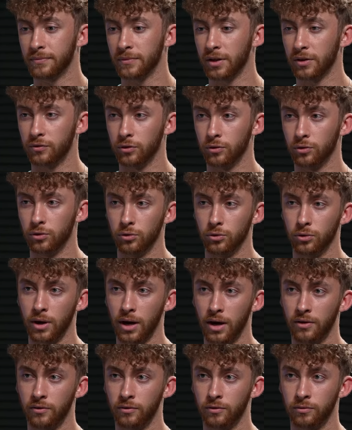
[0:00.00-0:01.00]
If you do
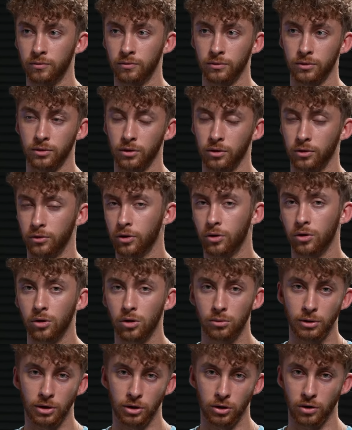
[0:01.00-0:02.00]
have, you're a
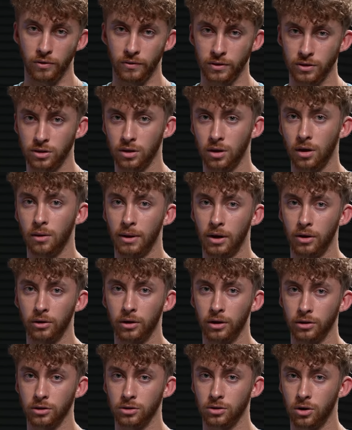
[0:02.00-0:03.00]
little bit nervous about
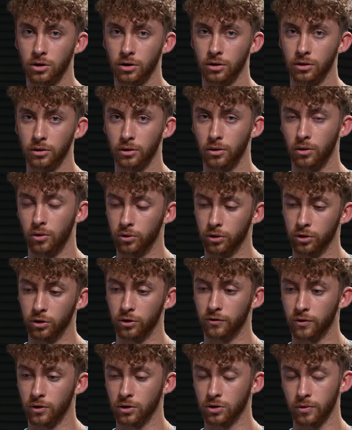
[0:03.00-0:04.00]
getting started and owning
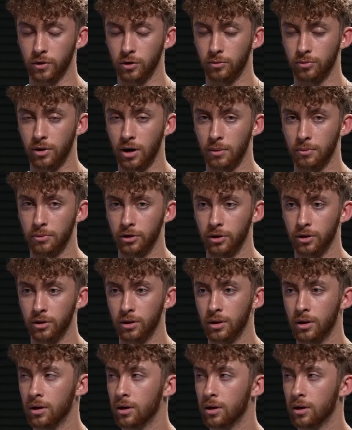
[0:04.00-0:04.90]
your first rental property.